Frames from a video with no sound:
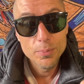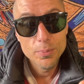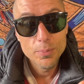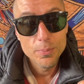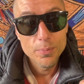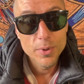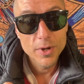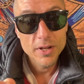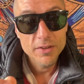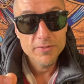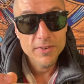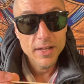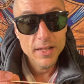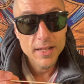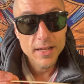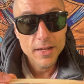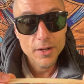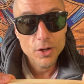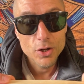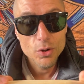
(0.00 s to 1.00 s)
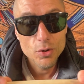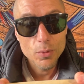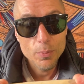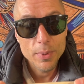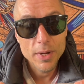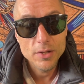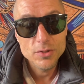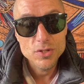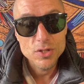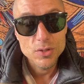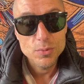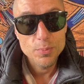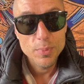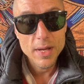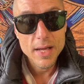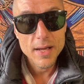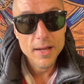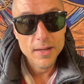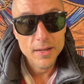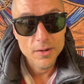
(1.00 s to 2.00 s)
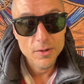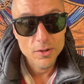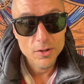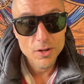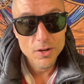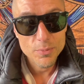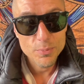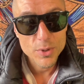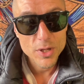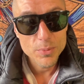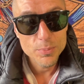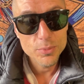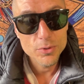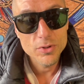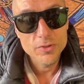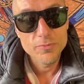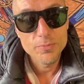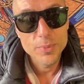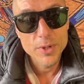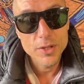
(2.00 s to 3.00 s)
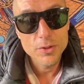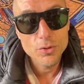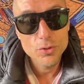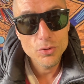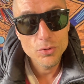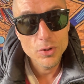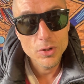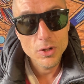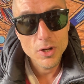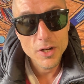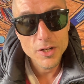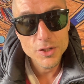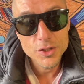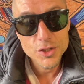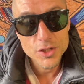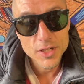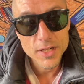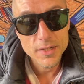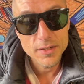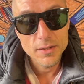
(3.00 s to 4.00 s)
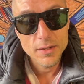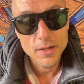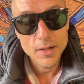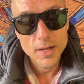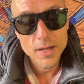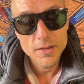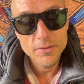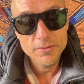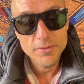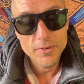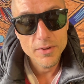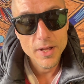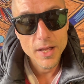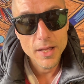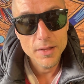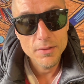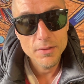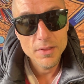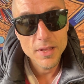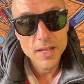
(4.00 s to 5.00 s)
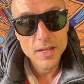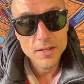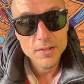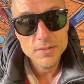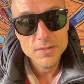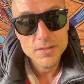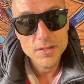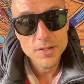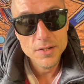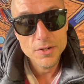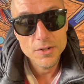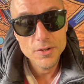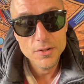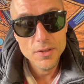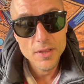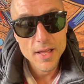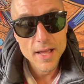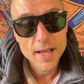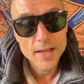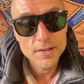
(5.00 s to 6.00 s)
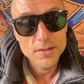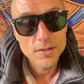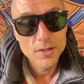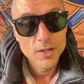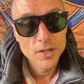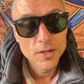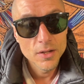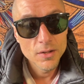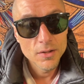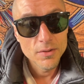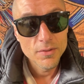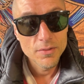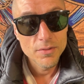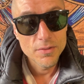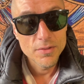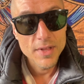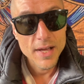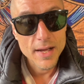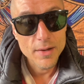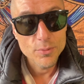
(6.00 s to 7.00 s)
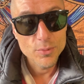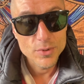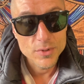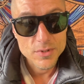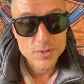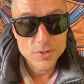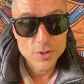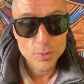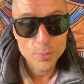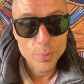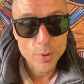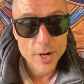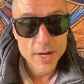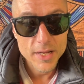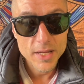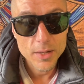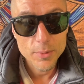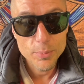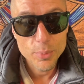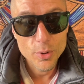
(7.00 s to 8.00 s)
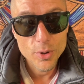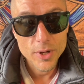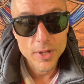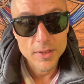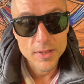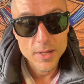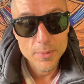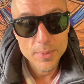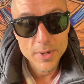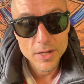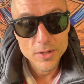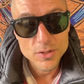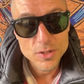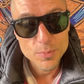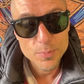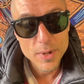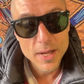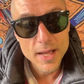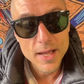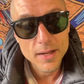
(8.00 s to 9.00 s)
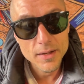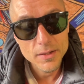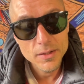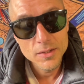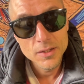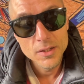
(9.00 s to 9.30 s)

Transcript: but if I let it go, it bounces back. And a lot of people have been through a lot of shit in life, and they considered that was their breaking point, and they bounced back.